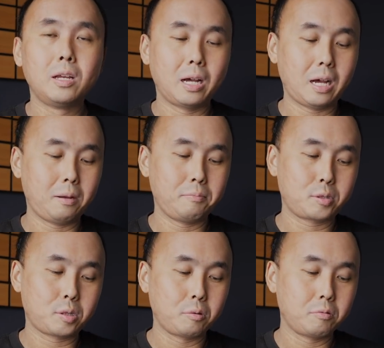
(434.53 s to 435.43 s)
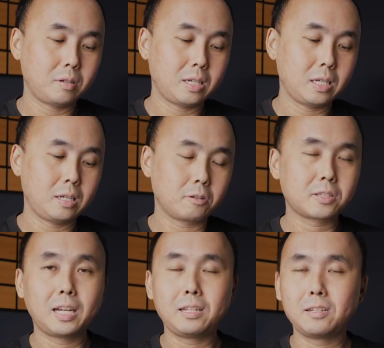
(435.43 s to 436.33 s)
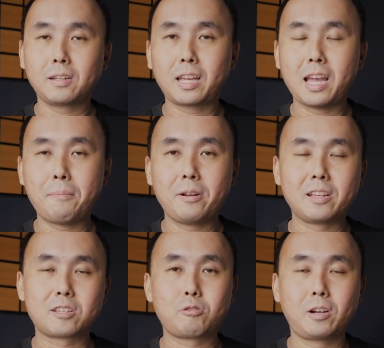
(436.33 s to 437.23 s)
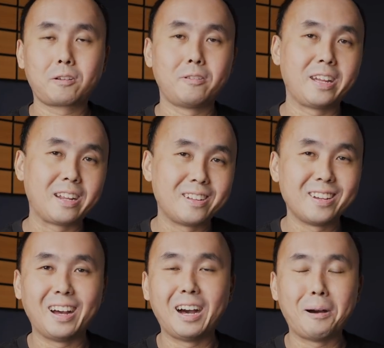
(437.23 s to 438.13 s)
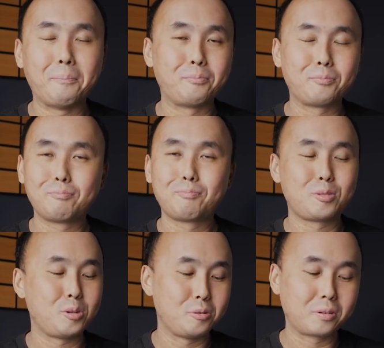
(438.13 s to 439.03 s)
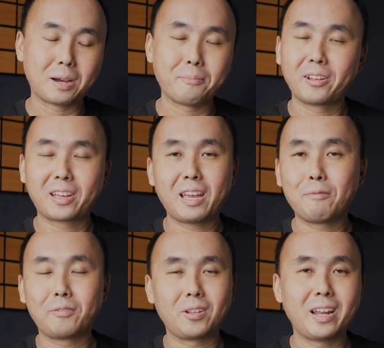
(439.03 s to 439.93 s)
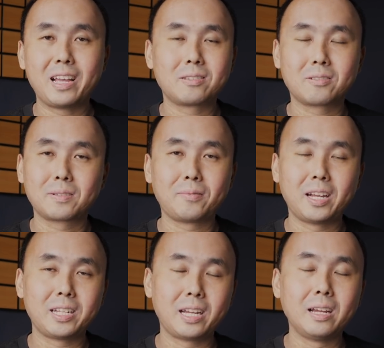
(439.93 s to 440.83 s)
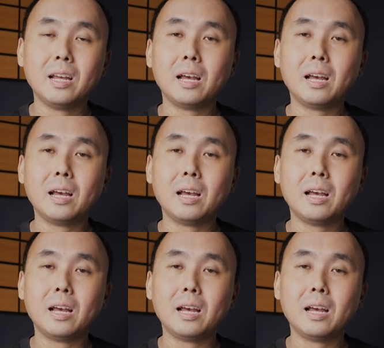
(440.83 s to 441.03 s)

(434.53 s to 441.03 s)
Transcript: Um, so it looks like the camera is struggling um, to communicate with the lens or something like that.